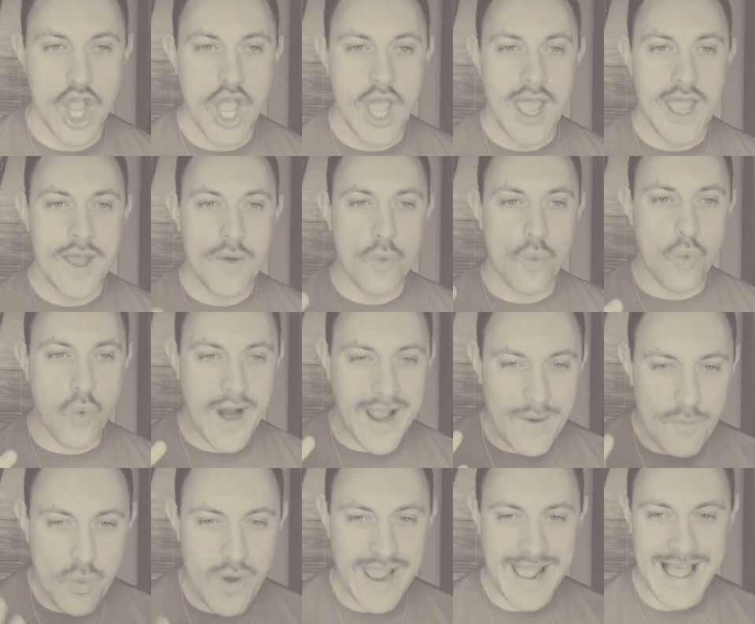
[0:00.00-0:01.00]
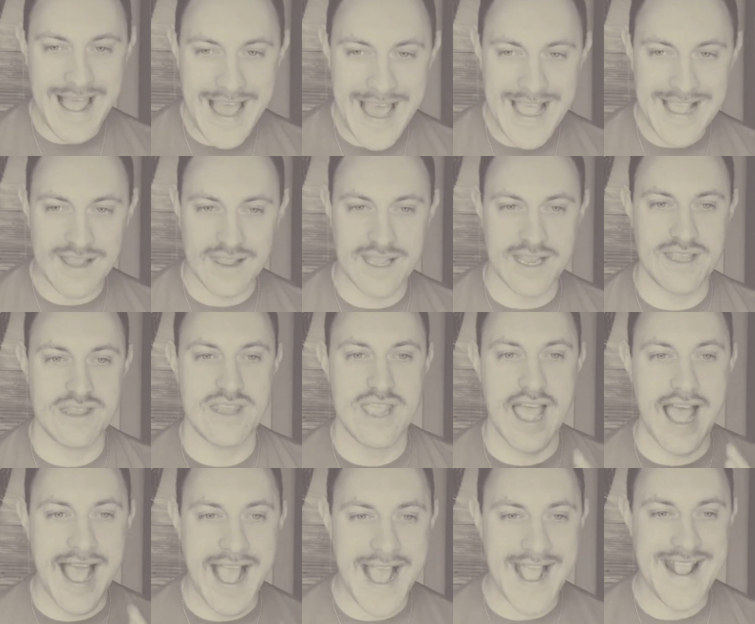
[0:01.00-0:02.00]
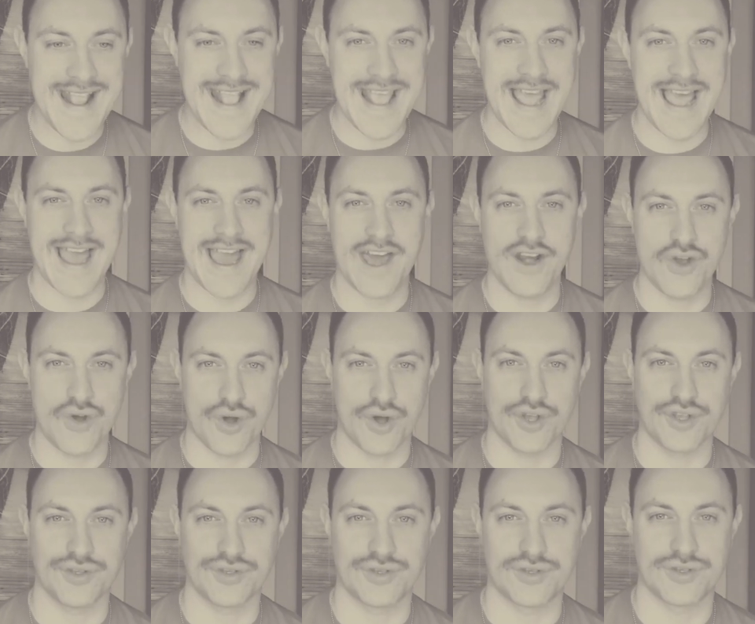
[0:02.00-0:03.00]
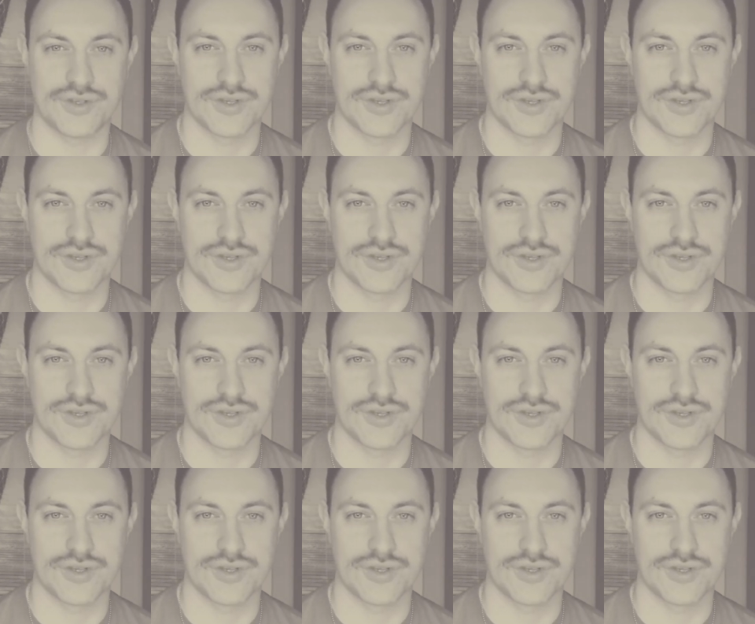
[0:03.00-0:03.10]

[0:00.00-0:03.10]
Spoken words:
When we highlight the I cannots,